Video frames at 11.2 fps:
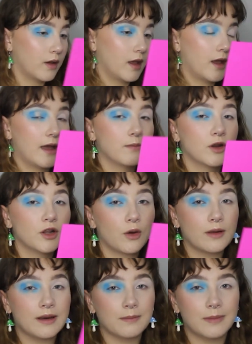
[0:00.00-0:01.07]
Okay, I'm going to go
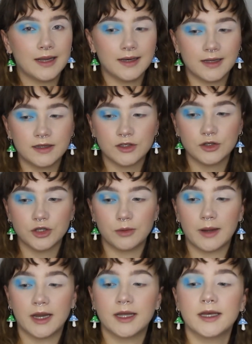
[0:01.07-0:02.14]
in and blend it, so don't
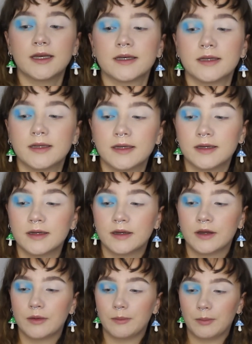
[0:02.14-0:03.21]
panic.
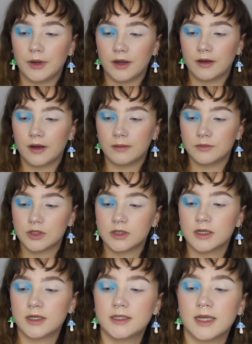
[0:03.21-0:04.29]
But I'm just
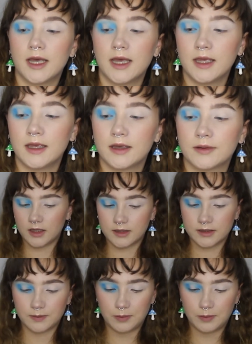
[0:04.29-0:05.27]
going to take this